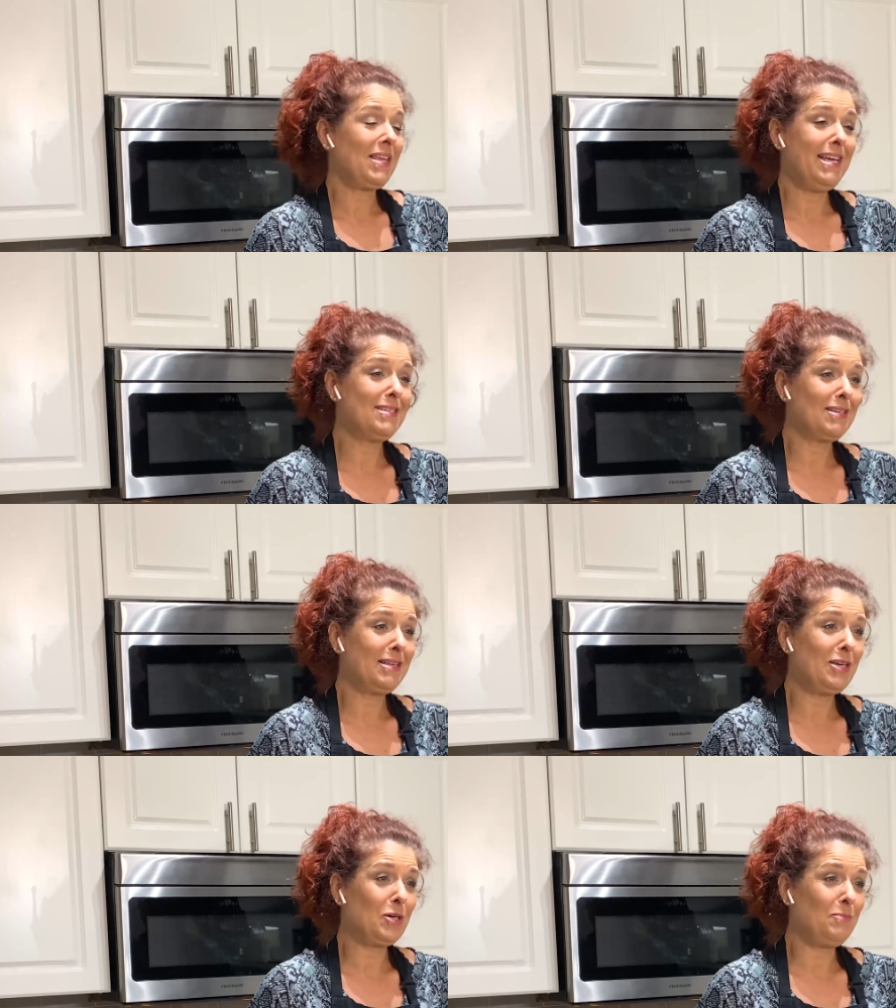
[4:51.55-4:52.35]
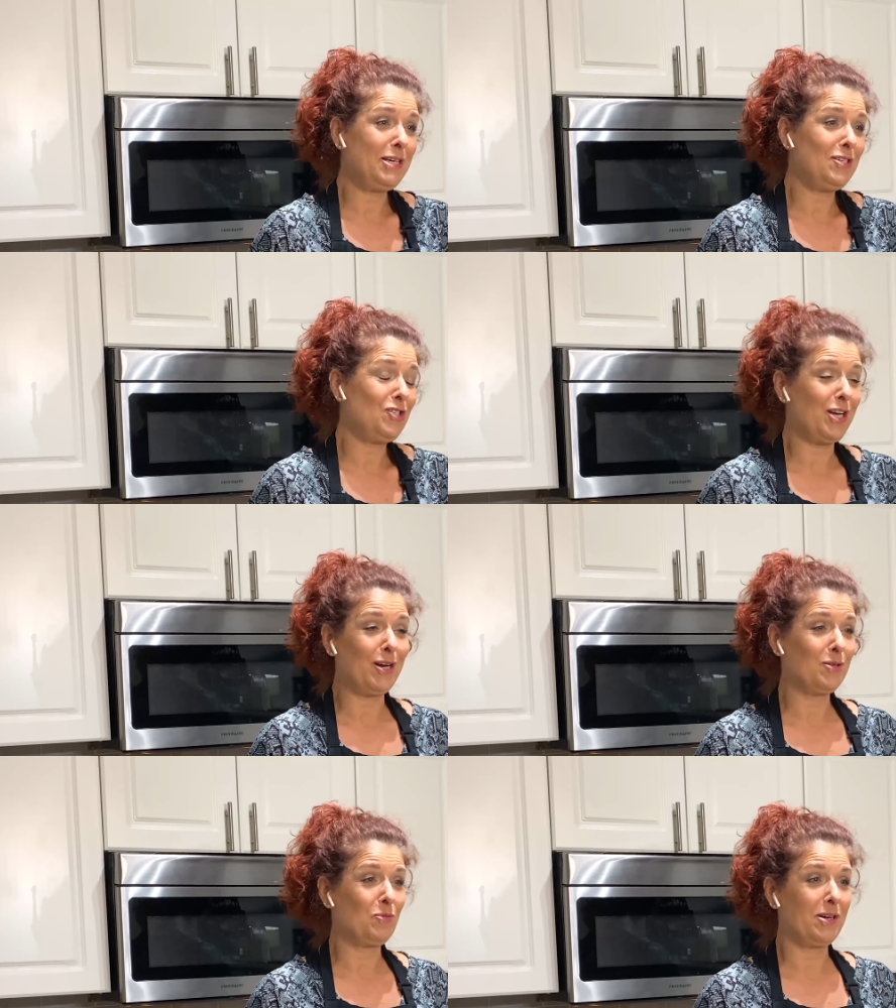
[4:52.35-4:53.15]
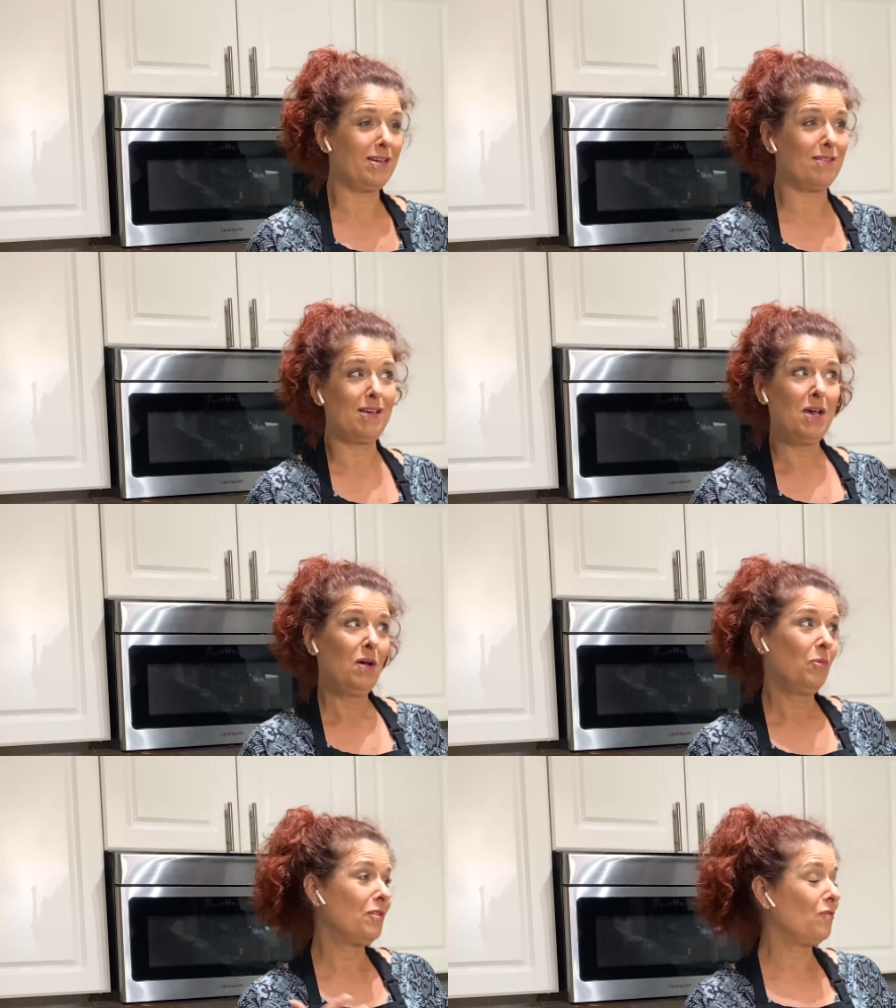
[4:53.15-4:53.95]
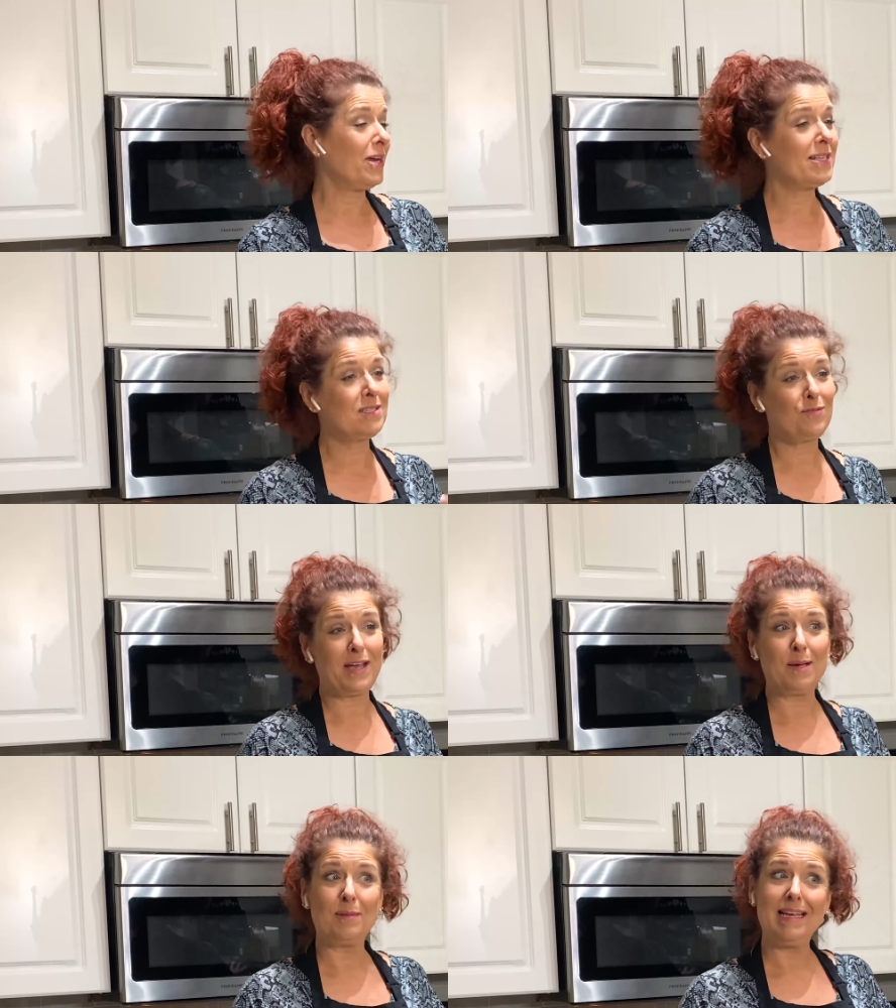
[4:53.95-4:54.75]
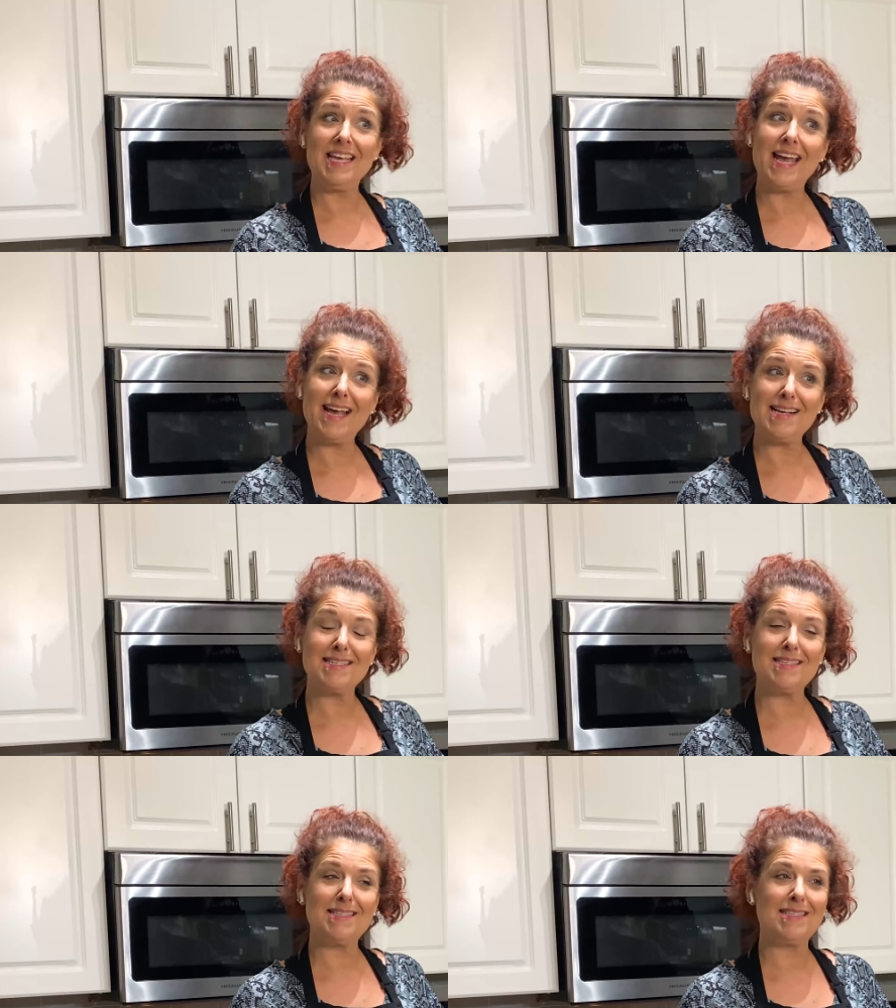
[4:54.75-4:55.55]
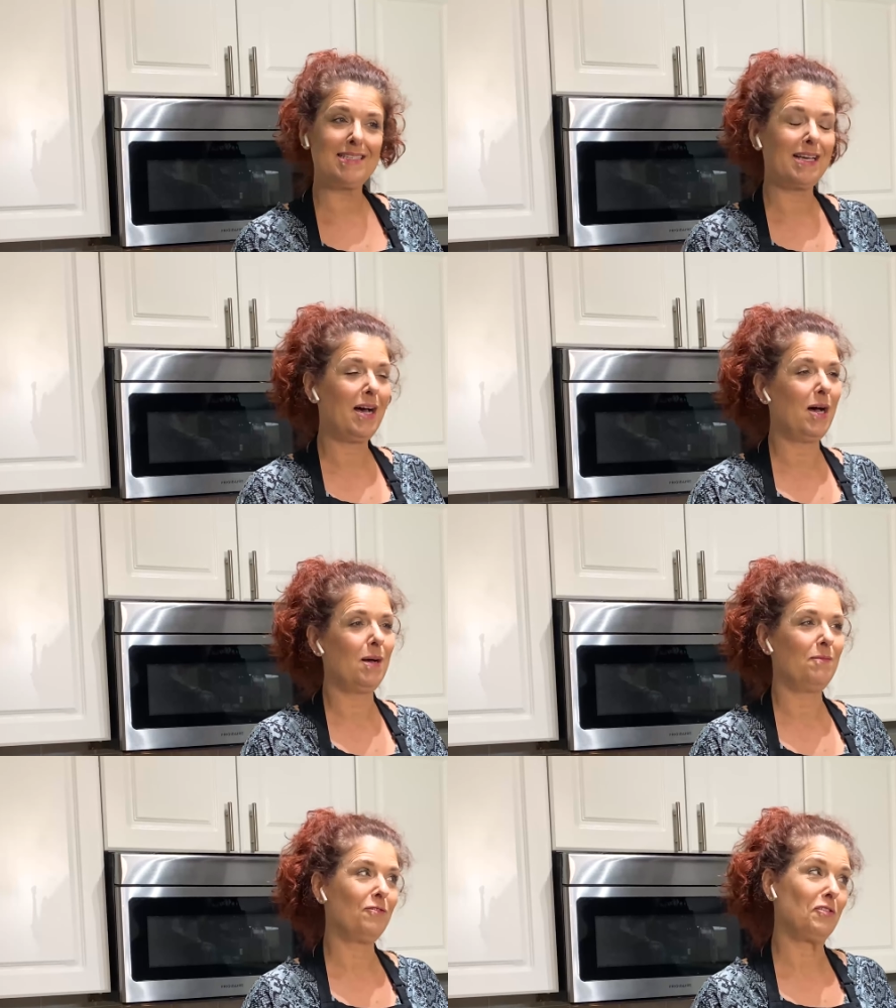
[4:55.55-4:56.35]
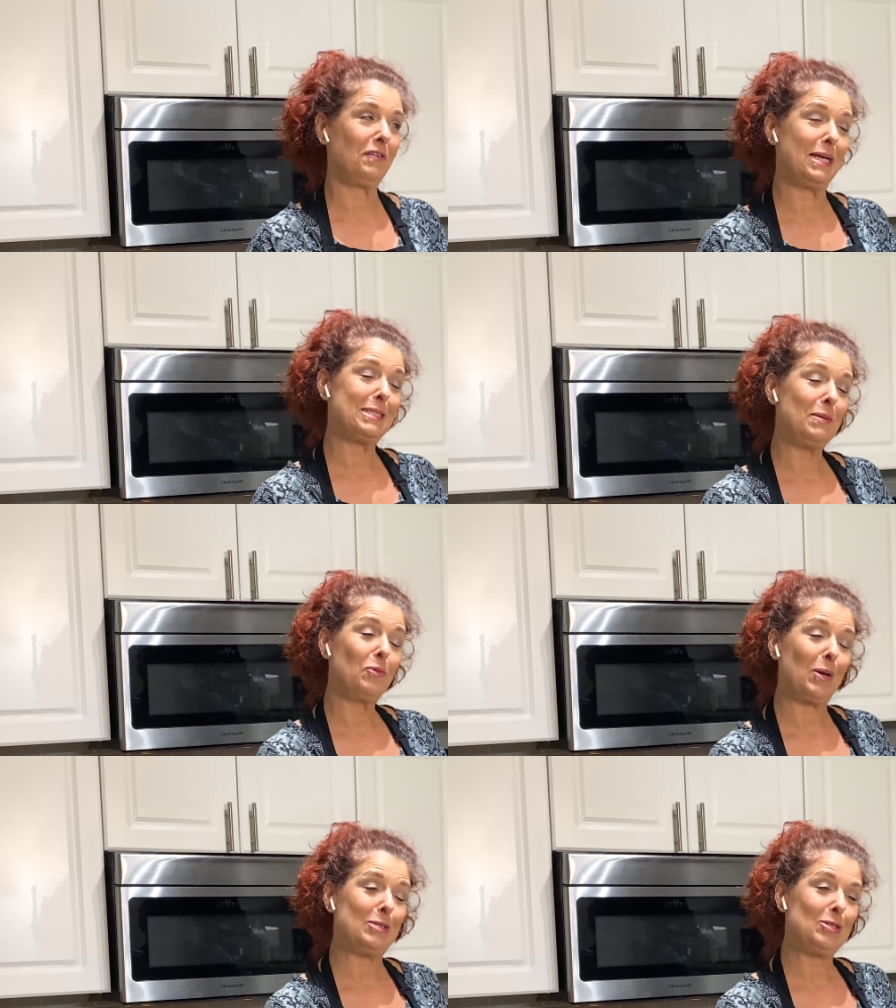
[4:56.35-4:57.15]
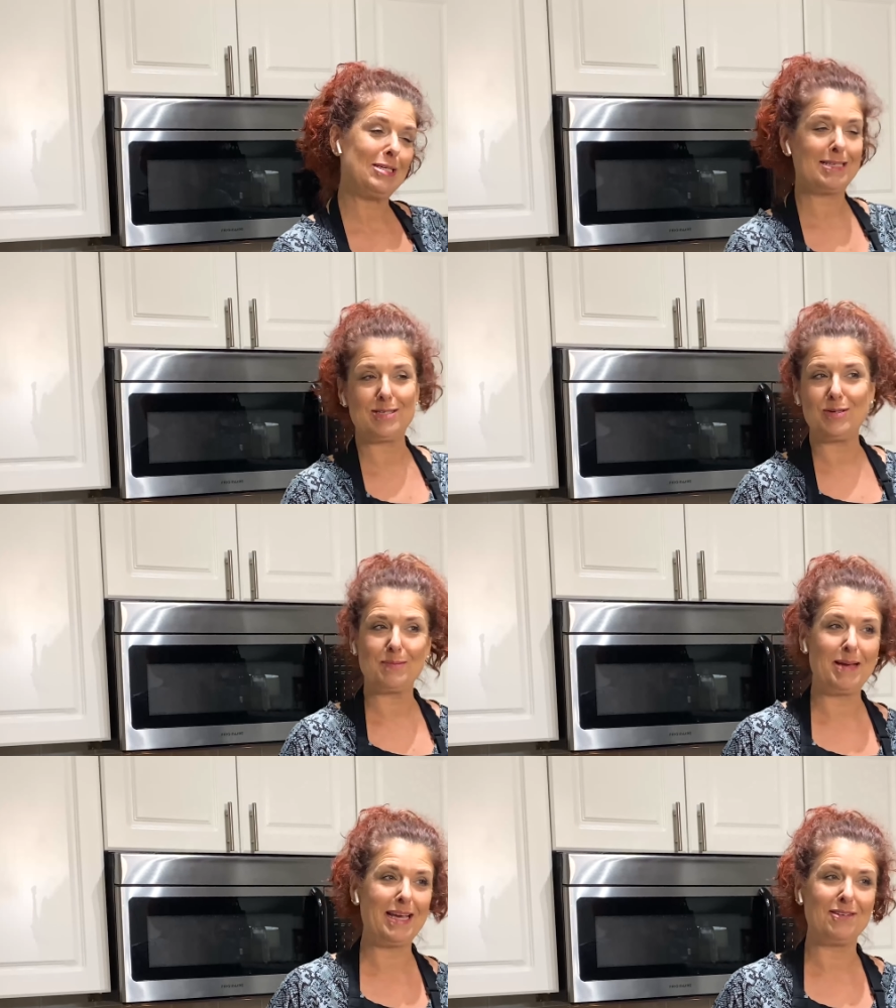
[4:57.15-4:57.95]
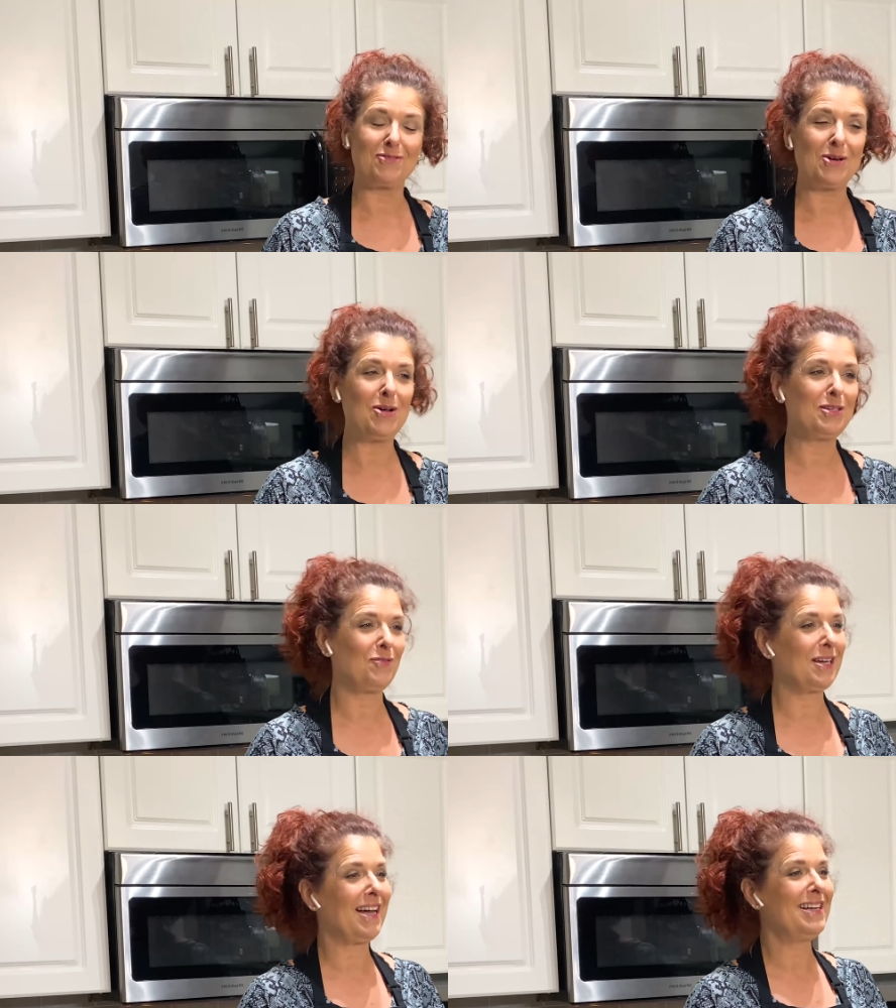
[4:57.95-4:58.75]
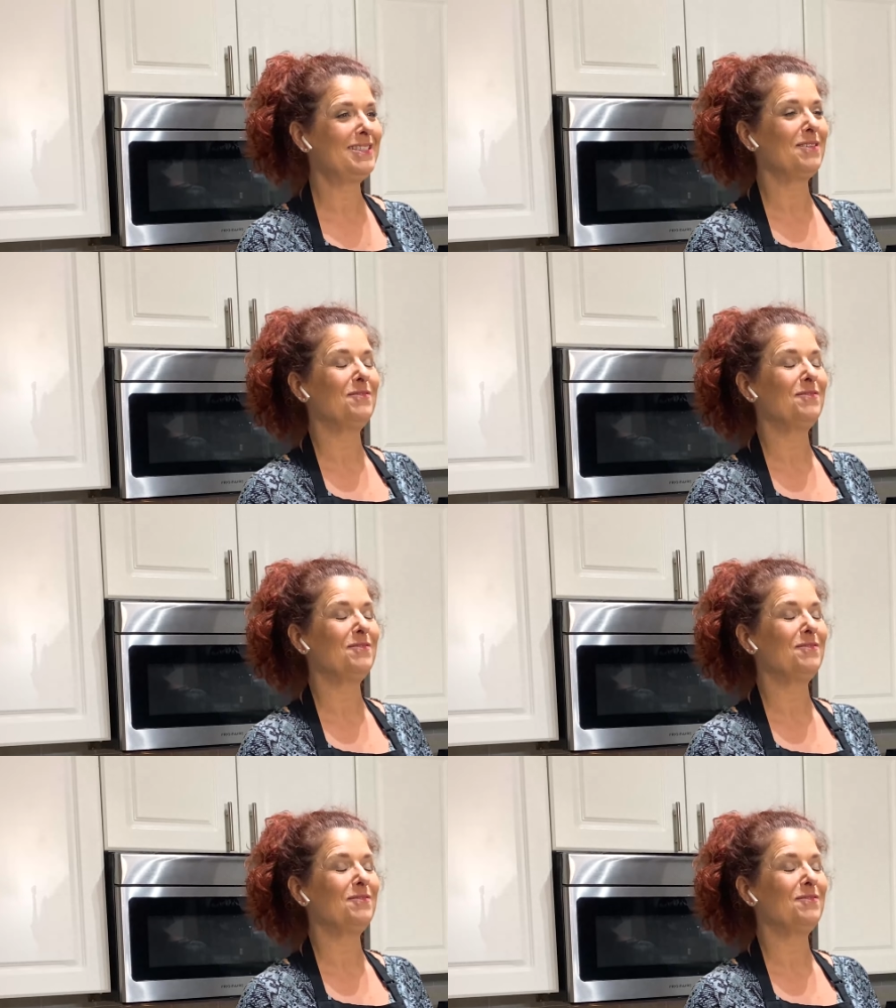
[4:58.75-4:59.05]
Easily could be shared with friends, family, guests, for fancy brunches. You could make it for all different kinds